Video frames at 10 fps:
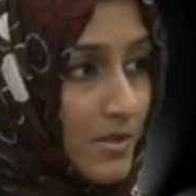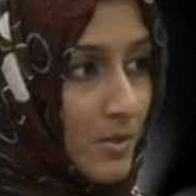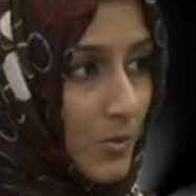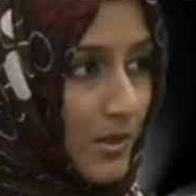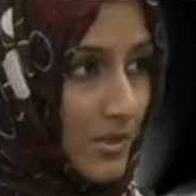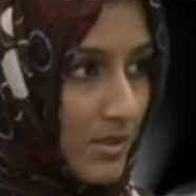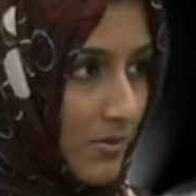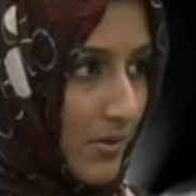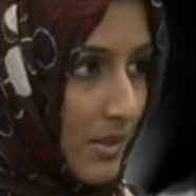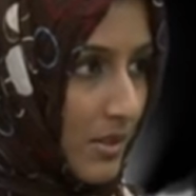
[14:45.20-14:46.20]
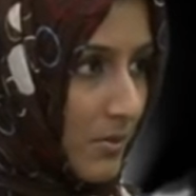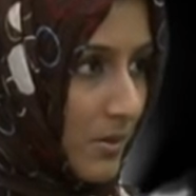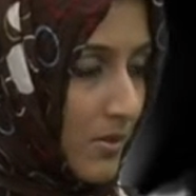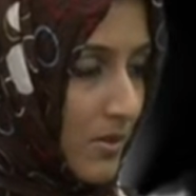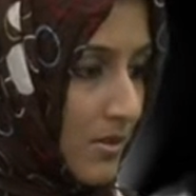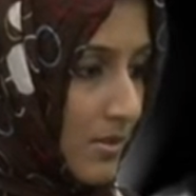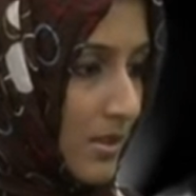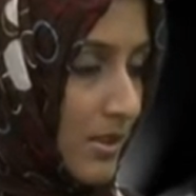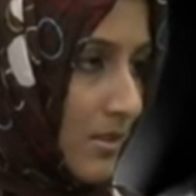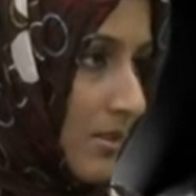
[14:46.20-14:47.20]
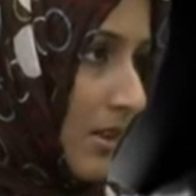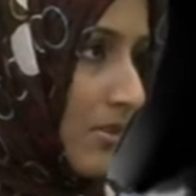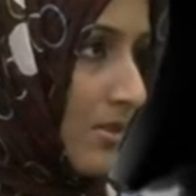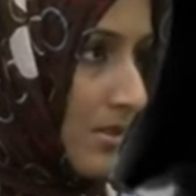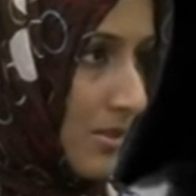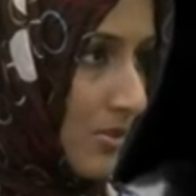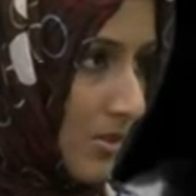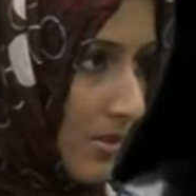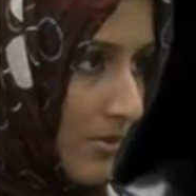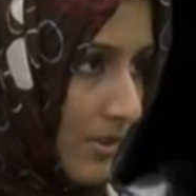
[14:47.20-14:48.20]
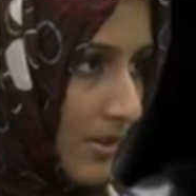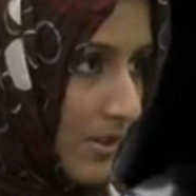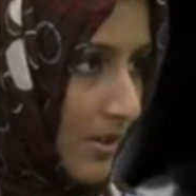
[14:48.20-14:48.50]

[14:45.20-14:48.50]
it's quite difficult, because it's diagnosed in children.